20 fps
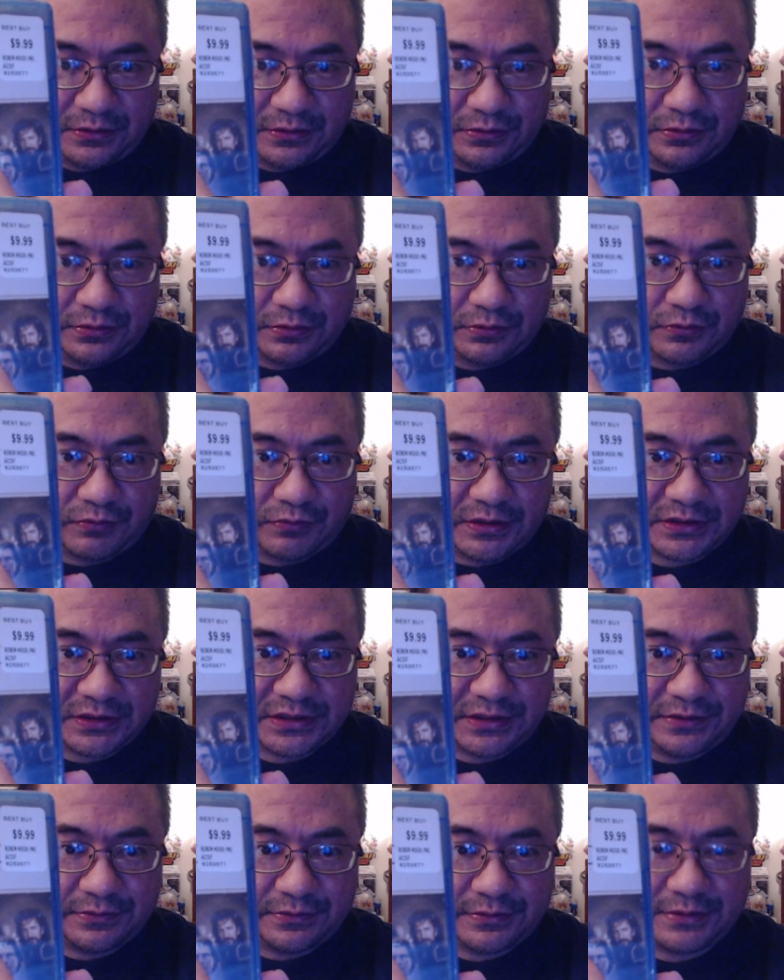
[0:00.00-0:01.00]
You don't
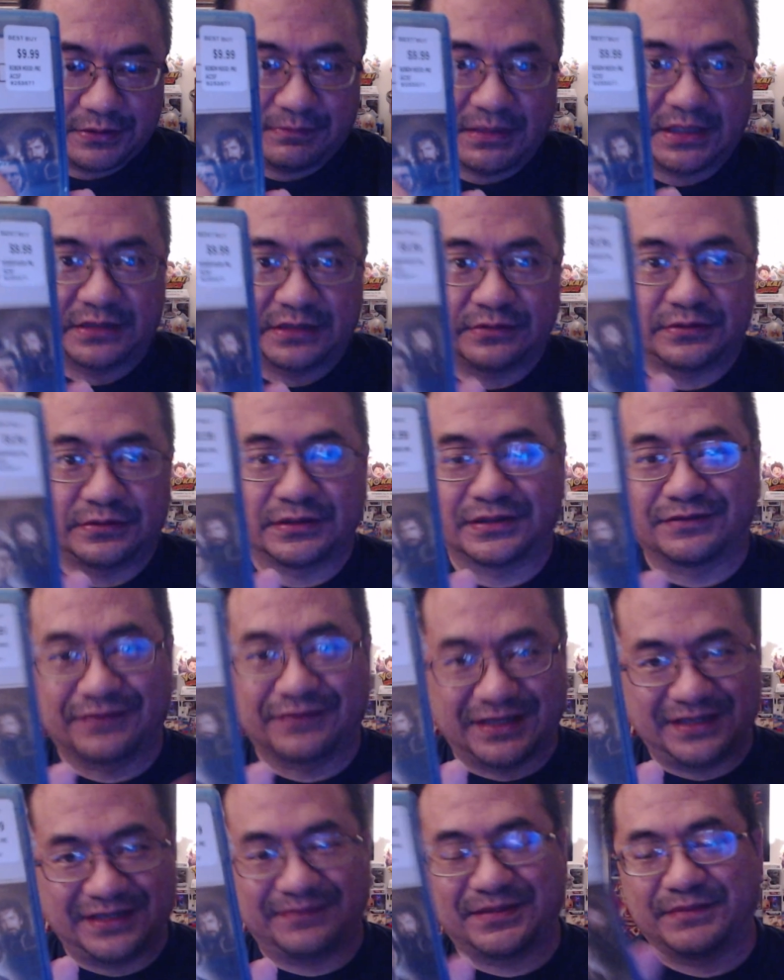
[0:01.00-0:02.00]
want any other man to tell
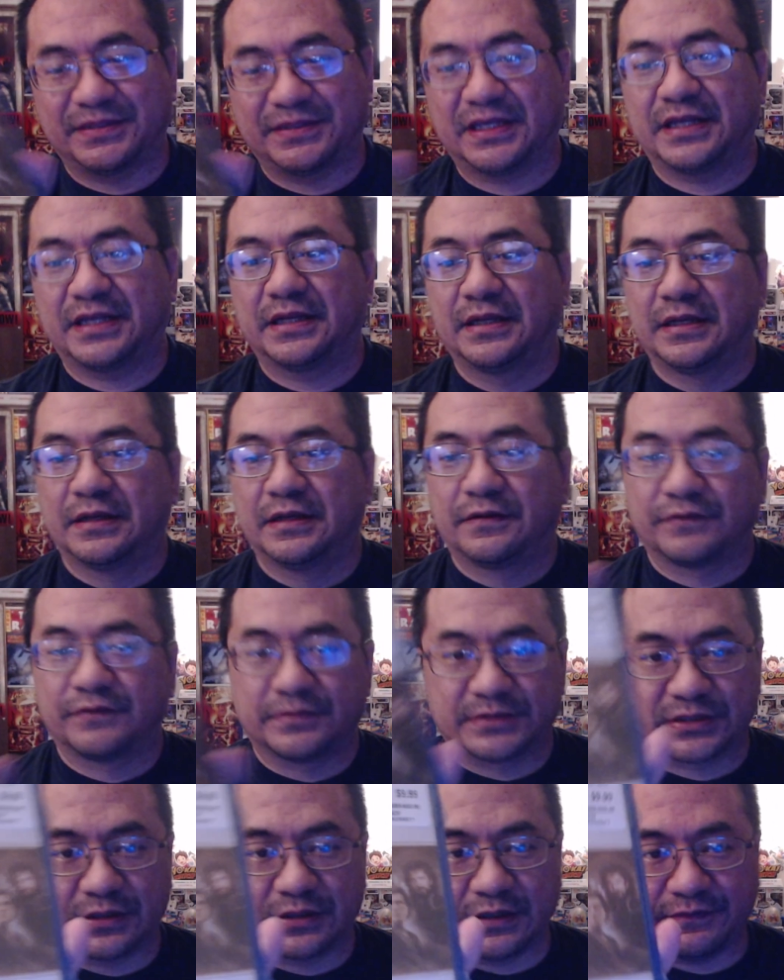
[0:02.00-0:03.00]
you, right? Remember that
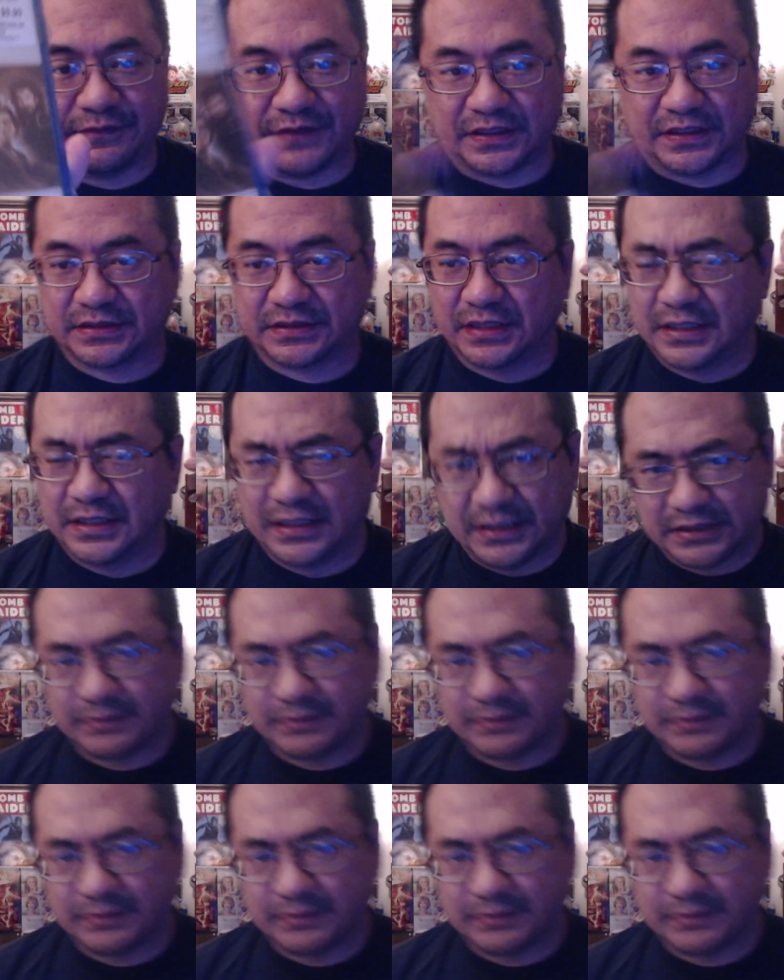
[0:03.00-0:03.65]
from Scarface?